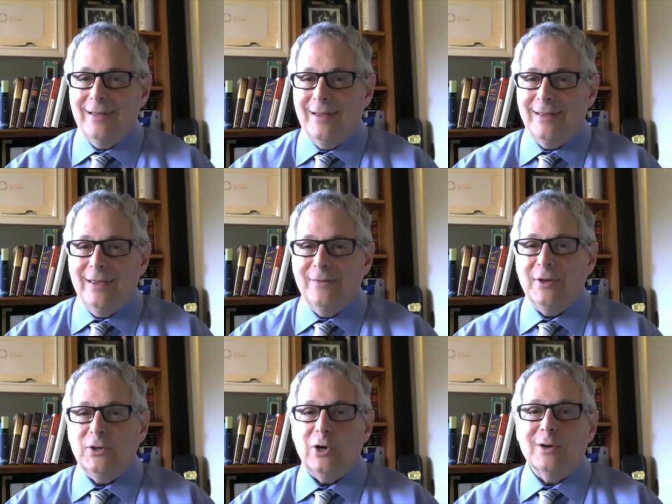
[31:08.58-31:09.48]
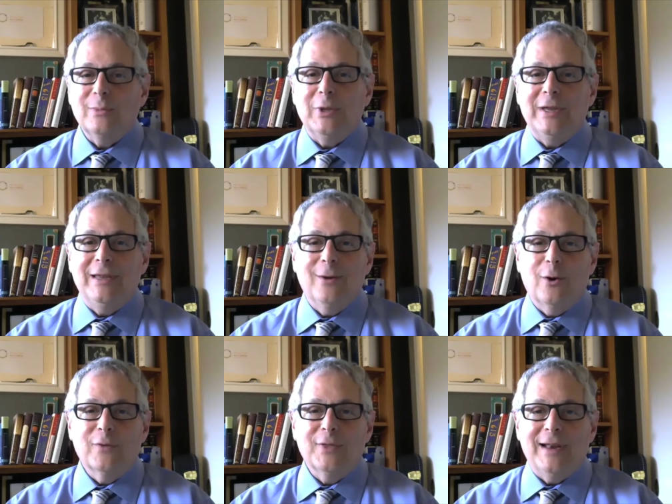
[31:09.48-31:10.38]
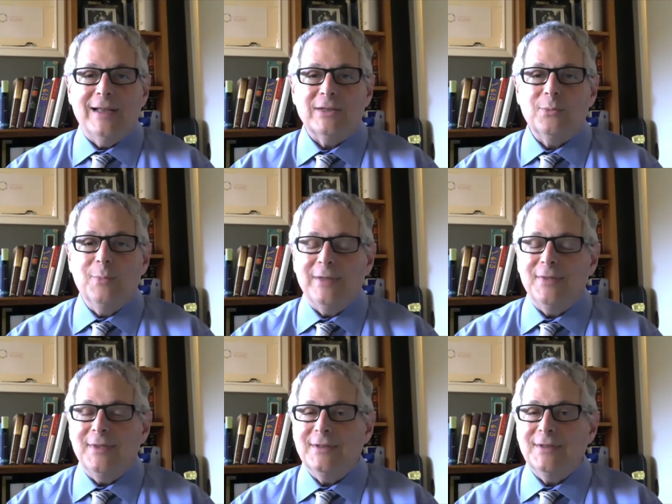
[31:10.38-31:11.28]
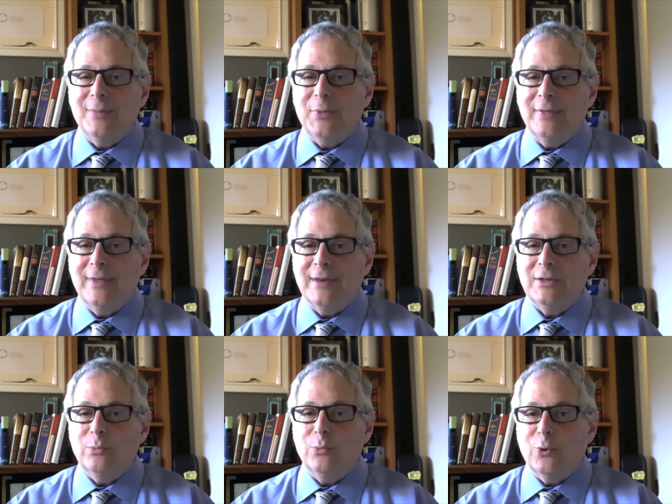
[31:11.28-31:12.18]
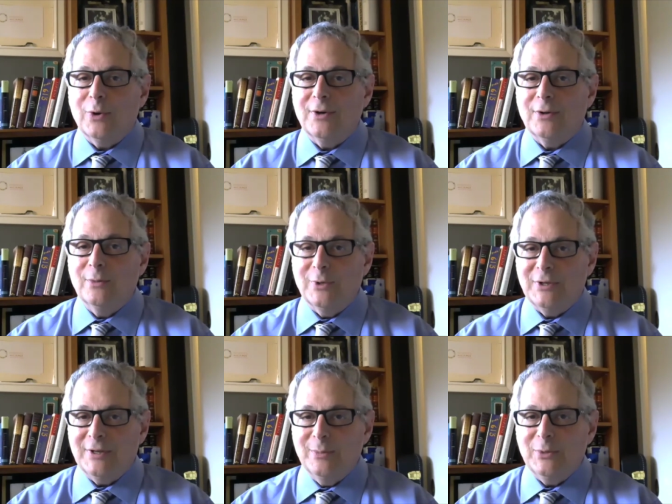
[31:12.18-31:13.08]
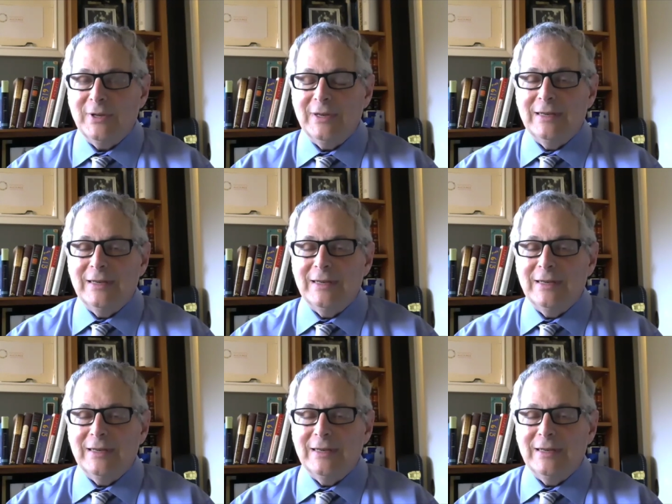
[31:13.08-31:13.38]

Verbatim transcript: giving charitably over the next month is something that is important to Muslims.